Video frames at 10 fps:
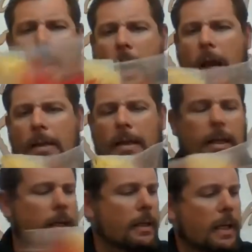and
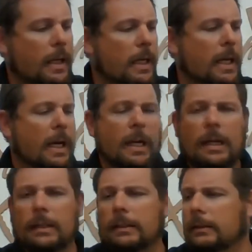then any
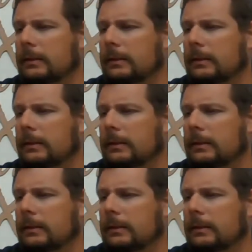color